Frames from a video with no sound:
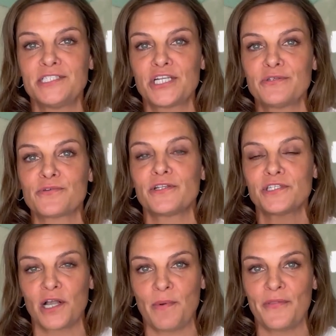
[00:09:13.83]
Joe, so I'll
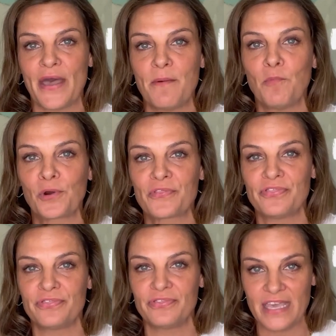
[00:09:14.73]
talk about that
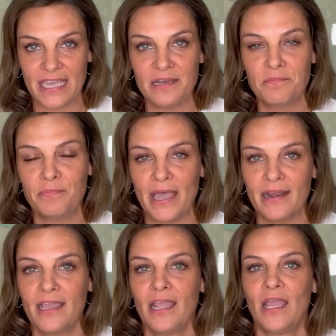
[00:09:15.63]
more then,
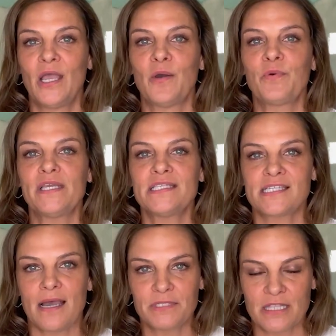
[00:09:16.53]
but we
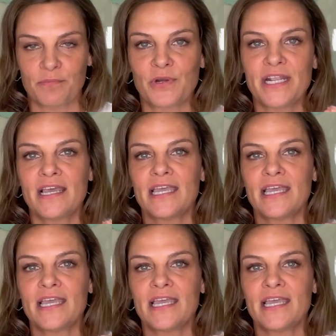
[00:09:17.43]
stopped at the marina.